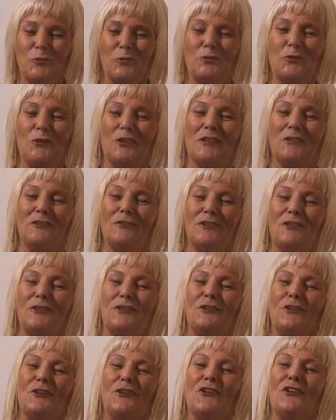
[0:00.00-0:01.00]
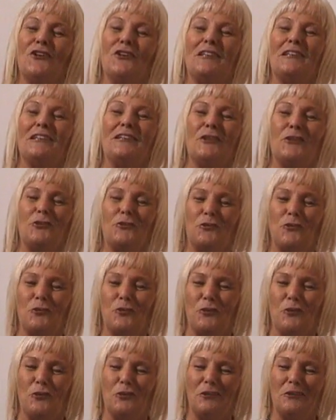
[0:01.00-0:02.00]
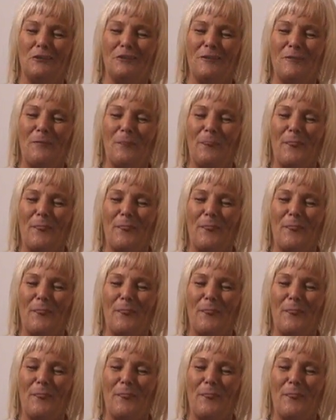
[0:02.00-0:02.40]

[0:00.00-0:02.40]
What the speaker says: to give it a little